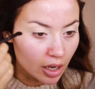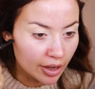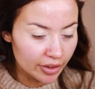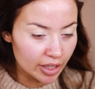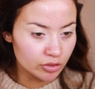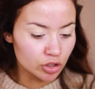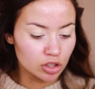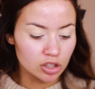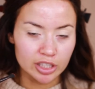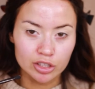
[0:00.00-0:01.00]
And then
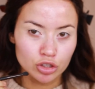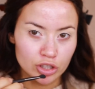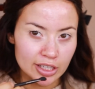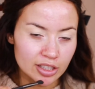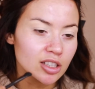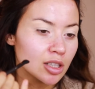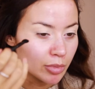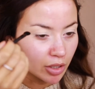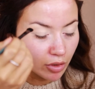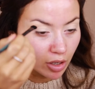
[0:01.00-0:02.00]
just looking straight into the
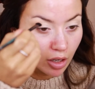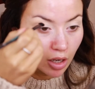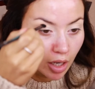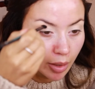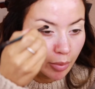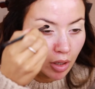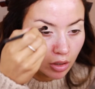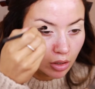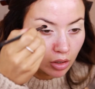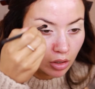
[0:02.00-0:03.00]
mirror, I'm
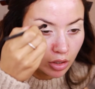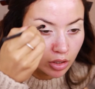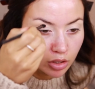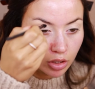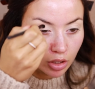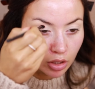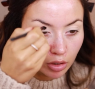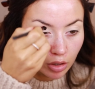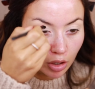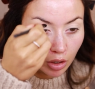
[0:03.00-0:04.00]
going
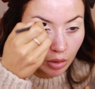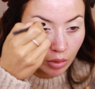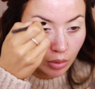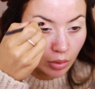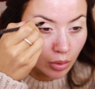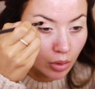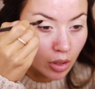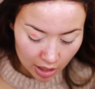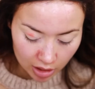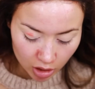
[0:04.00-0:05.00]
to go
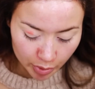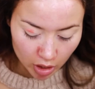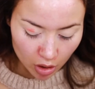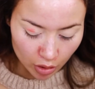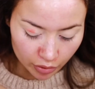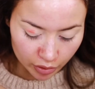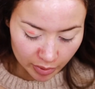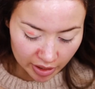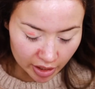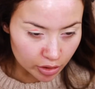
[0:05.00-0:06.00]
a little bit over
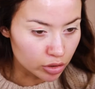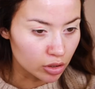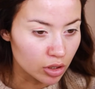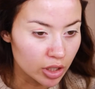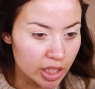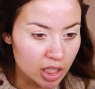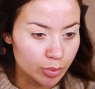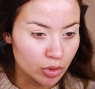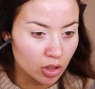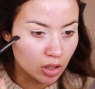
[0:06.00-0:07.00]
my natural crease,
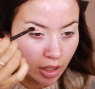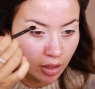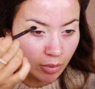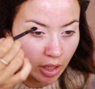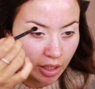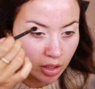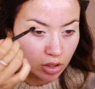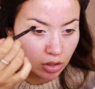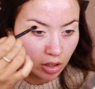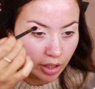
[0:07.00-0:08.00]
but in my
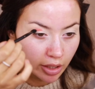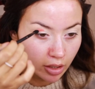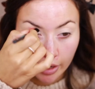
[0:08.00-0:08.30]
socket